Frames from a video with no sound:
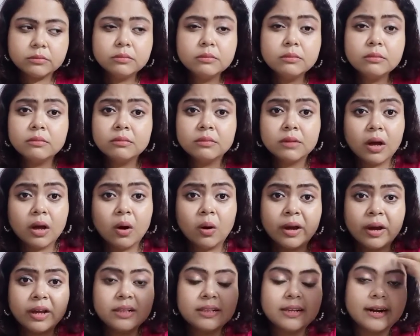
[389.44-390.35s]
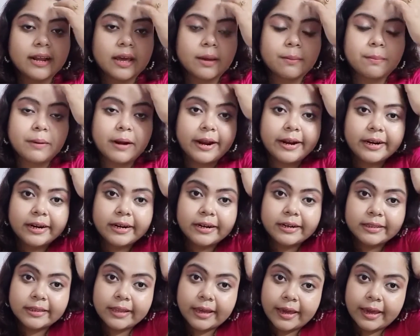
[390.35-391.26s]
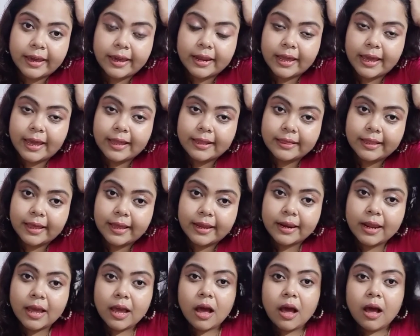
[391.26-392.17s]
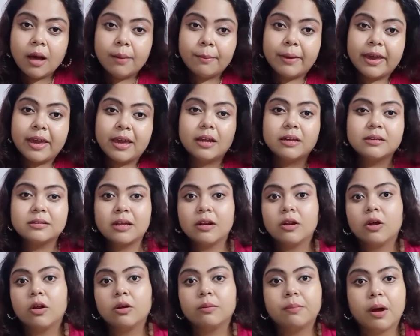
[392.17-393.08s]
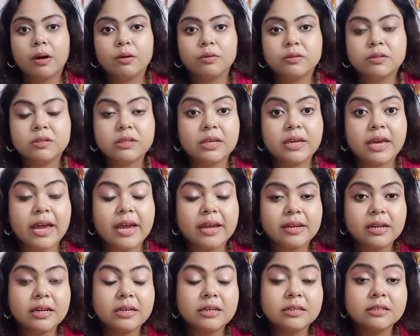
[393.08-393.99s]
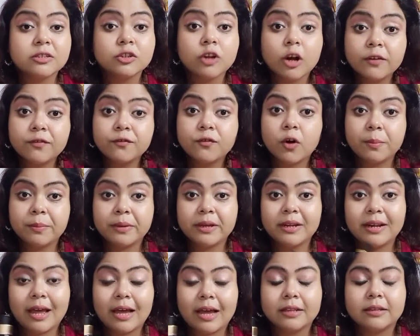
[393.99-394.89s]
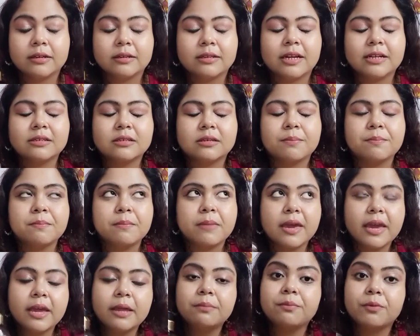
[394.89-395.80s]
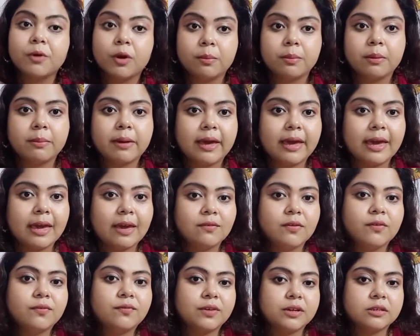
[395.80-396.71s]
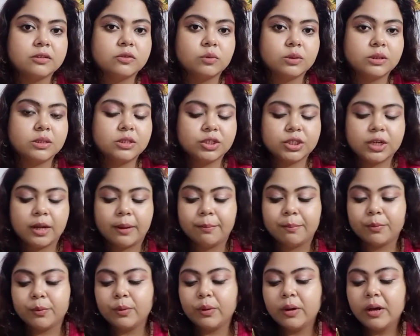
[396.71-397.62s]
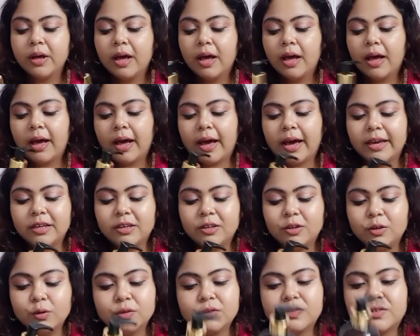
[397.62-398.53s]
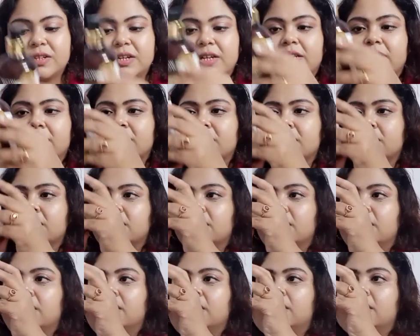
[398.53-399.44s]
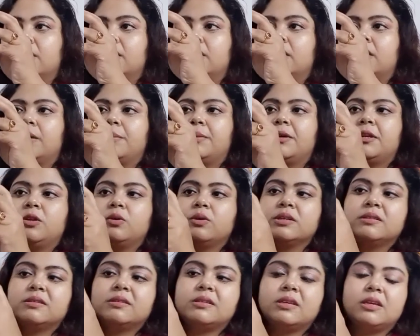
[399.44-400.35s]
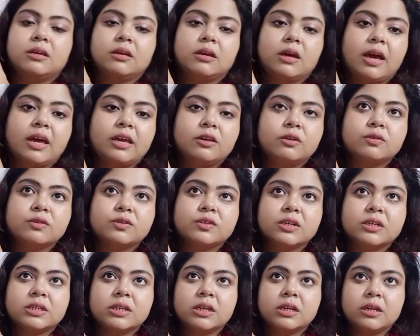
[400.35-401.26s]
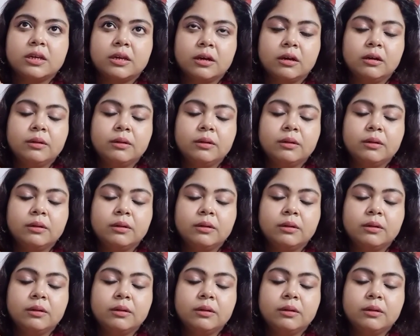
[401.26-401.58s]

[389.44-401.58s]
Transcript: the oil that I applied in the hair, and then my hairs are not bouncy and it is not forming lather. That's the main problem I ever faced with this shampoo. I used it, I mean, you can see I used it till here,